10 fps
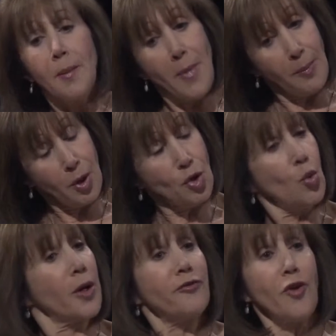Maybe you
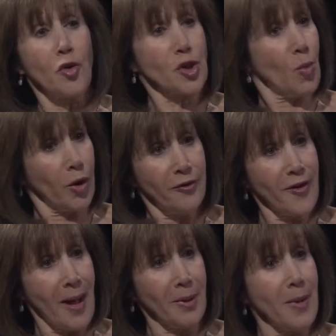do want to focus more on
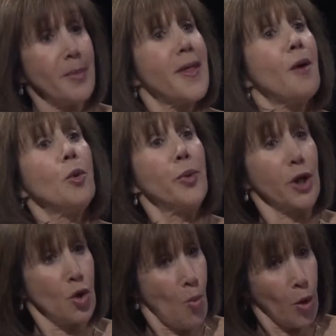family. Maybe that will
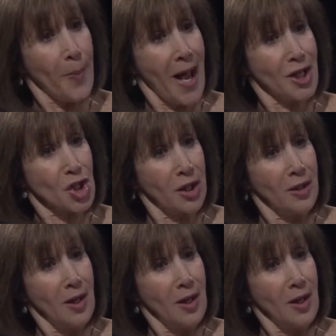bring you more passion.